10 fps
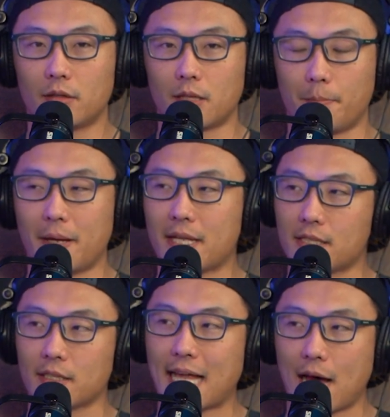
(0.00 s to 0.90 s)
the
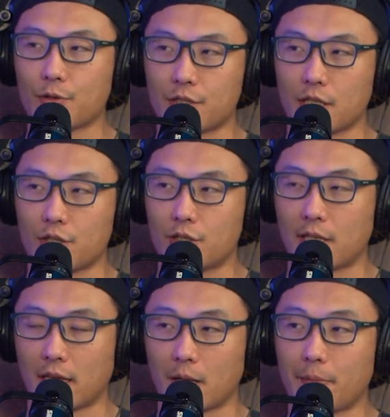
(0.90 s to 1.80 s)
best Laos dish
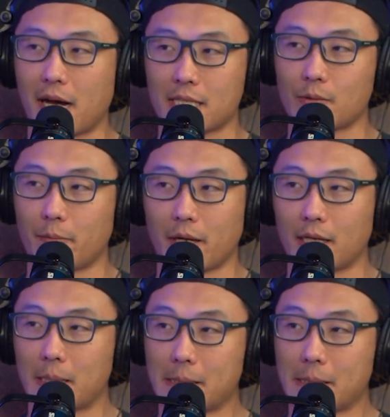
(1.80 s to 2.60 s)
that you could possibly make,